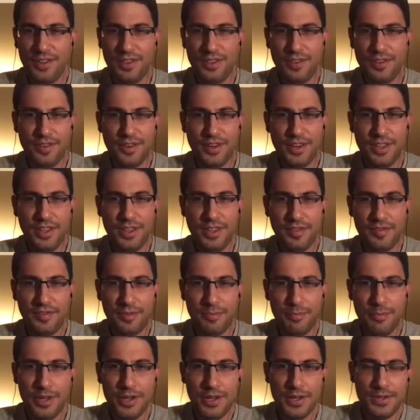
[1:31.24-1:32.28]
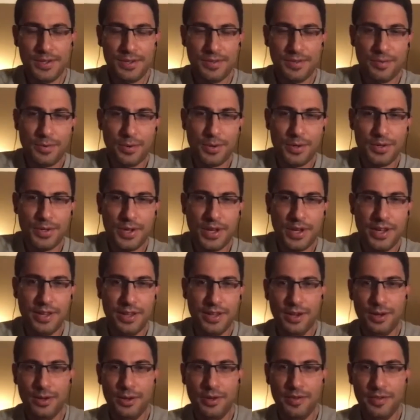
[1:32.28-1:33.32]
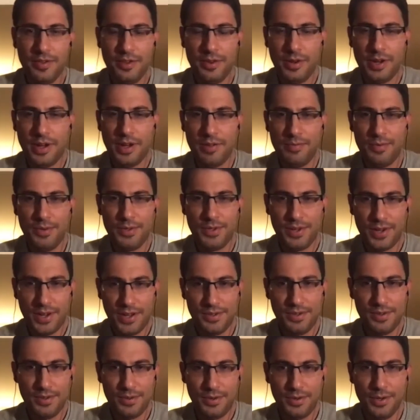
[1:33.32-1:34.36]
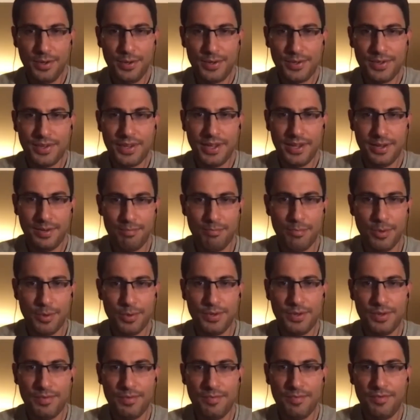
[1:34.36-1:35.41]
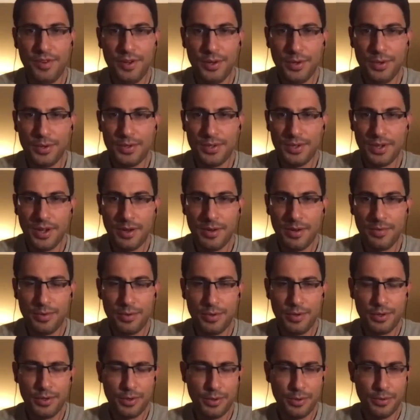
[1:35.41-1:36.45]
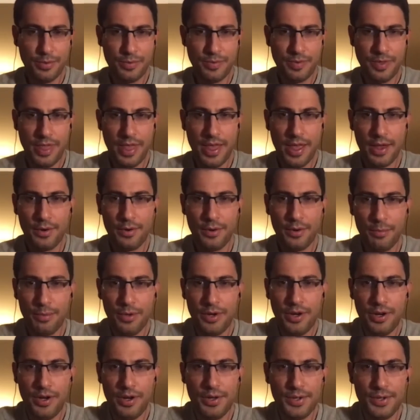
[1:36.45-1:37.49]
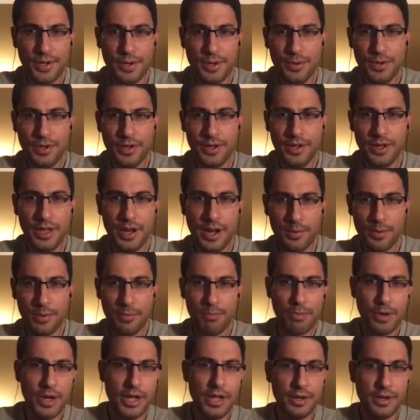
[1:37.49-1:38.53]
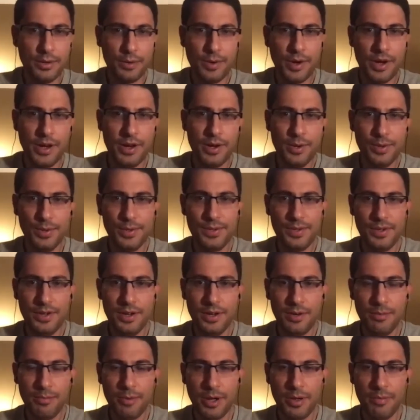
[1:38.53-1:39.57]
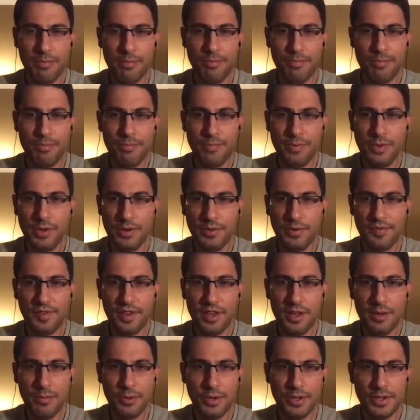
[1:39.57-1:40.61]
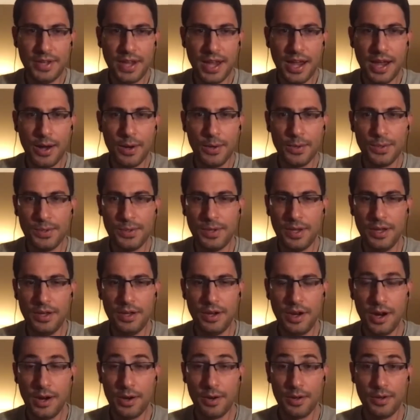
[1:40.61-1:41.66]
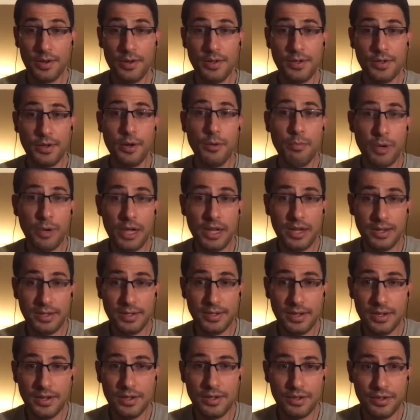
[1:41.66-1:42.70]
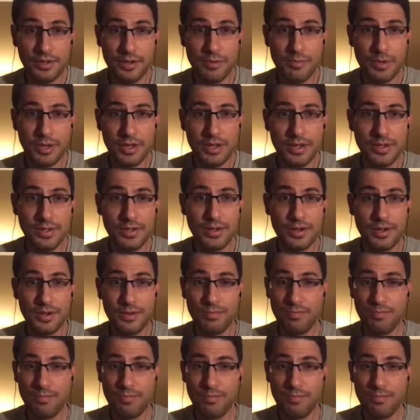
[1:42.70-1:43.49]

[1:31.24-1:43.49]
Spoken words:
funny thing for me is, of course, even though I have Wisconsin roots like most folks, I grew up in Arizona, and I would bike around, my family's house, and you're out on a dirt bike essentially because you're,